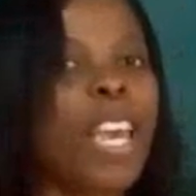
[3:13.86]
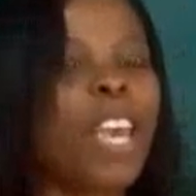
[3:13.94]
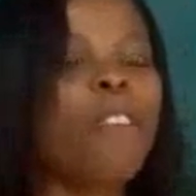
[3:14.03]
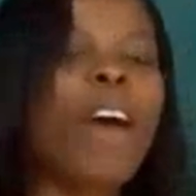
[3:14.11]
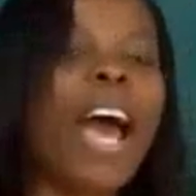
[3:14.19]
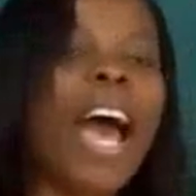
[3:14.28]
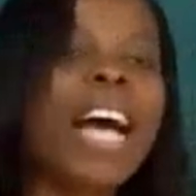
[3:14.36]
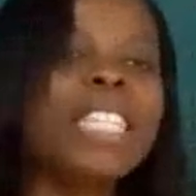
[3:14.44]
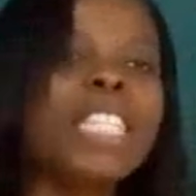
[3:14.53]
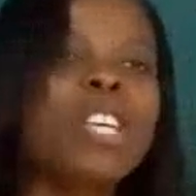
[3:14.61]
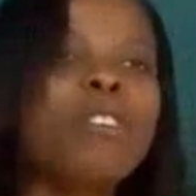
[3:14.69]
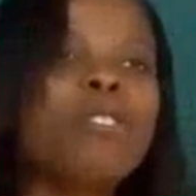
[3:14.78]
If I
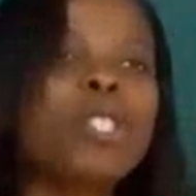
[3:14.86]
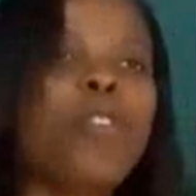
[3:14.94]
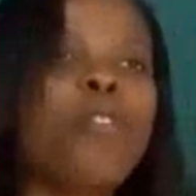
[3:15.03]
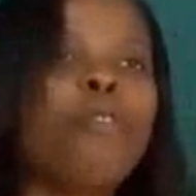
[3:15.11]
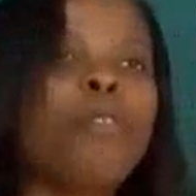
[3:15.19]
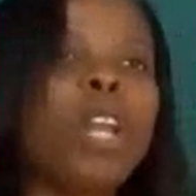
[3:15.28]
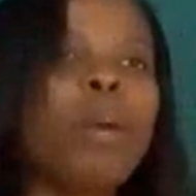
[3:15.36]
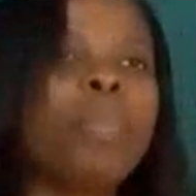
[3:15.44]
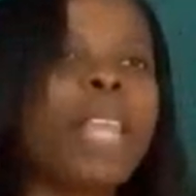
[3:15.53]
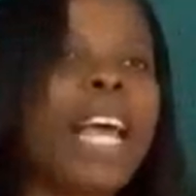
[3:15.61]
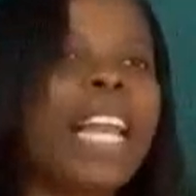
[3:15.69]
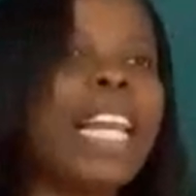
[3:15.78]
ask you to
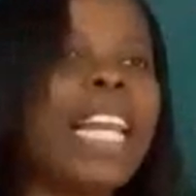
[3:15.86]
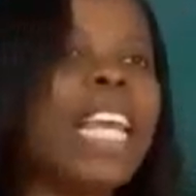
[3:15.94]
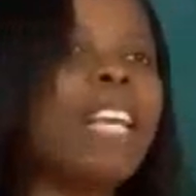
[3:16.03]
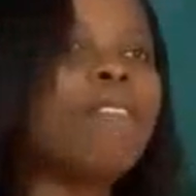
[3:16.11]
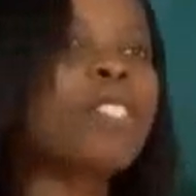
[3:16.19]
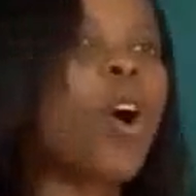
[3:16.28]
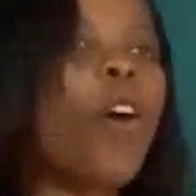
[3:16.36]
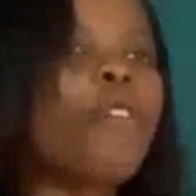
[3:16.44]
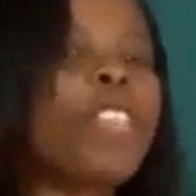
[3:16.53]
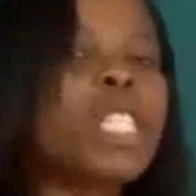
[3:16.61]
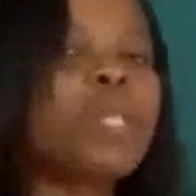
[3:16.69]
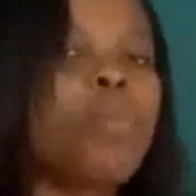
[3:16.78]
flip the leaves
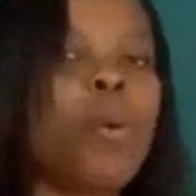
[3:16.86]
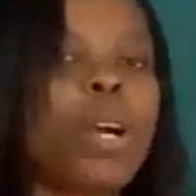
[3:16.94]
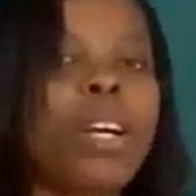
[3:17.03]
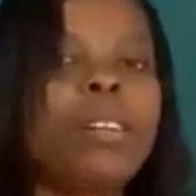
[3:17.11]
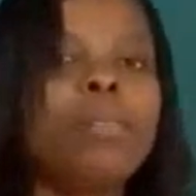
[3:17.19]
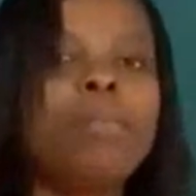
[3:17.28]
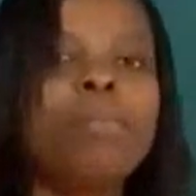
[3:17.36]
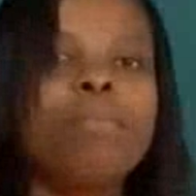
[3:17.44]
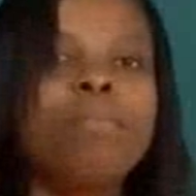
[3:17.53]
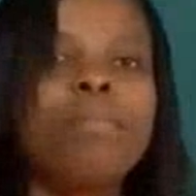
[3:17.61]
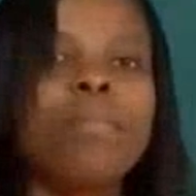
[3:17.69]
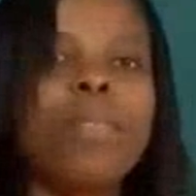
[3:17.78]
of this book,
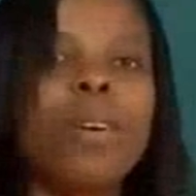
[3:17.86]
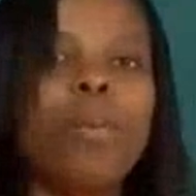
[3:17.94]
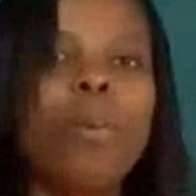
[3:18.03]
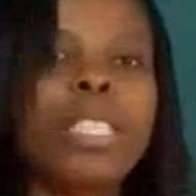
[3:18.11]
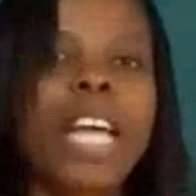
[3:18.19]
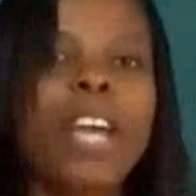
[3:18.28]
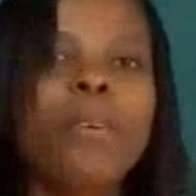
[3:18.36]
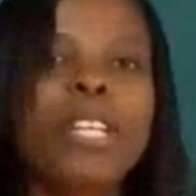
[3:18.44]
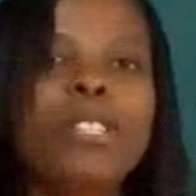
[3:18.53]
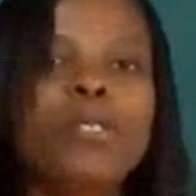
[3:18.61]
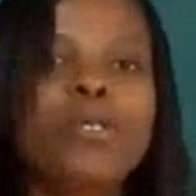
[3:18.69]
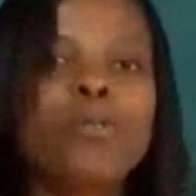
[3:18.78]
what are you
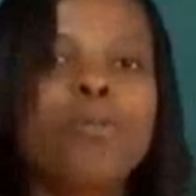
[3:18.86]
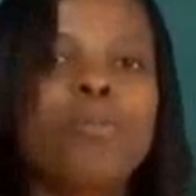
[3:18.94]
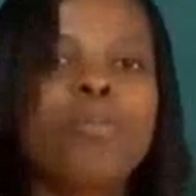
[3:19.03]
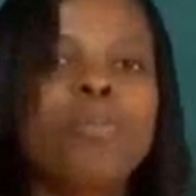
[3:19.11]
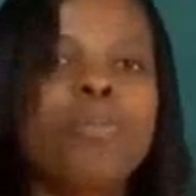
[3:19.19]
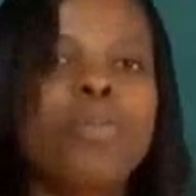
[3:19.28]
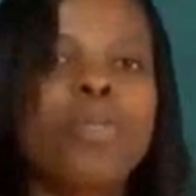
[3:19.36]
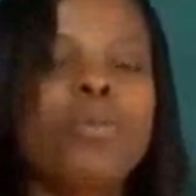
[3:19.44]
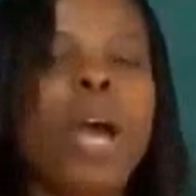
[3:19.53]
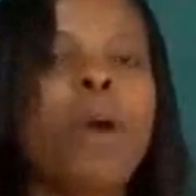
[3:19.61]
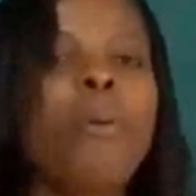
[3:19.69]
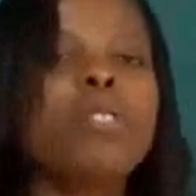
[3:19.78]
going to do?
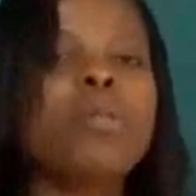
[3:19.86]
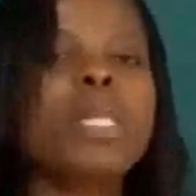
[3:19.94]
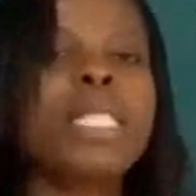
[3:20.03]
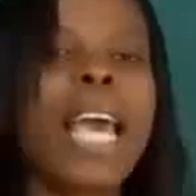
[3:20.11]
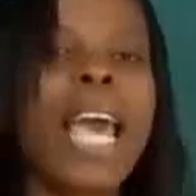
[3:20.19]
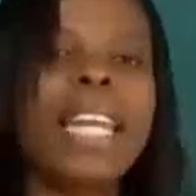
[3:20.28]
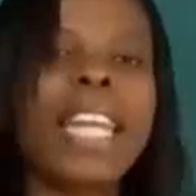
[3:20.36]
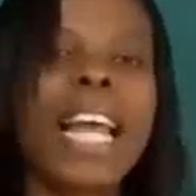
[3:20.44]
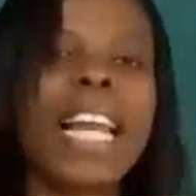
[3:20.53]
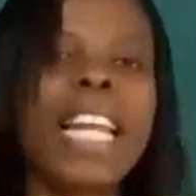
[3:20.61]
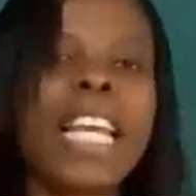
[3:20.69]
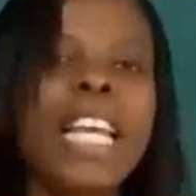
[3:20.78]
You are going to turn
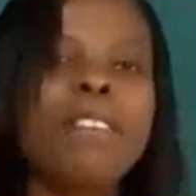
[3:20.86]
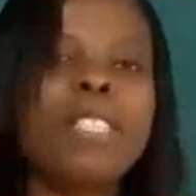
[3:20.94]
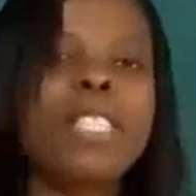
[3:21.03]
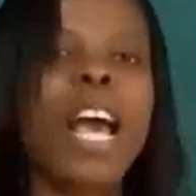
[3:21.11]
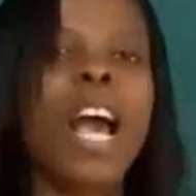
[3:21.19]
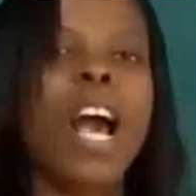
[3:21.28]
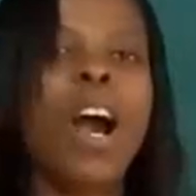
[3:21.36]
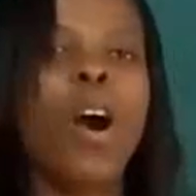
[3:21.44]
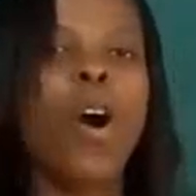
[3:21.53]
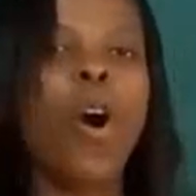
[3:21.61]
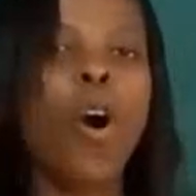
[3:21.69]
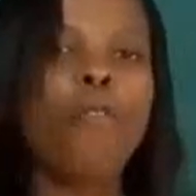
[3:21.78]
the leaves
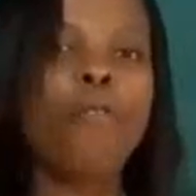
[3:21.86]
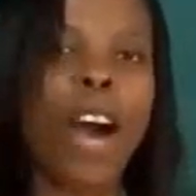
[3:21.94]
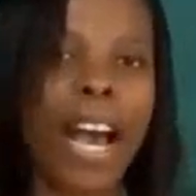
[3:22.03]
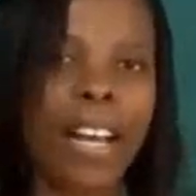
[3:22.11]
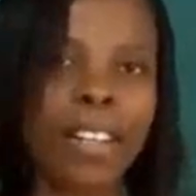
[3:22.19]
over.